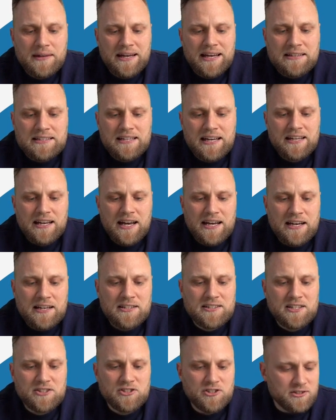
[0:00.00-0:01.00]
And then I
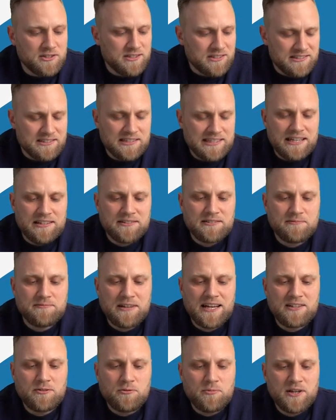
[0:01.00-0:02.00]
additionally select the
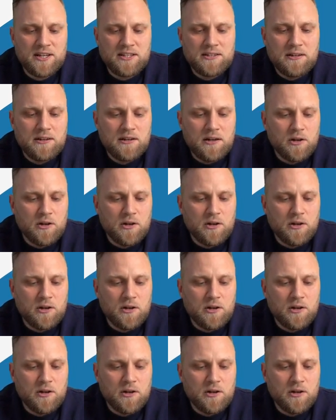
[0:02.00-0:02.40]
VAT rate,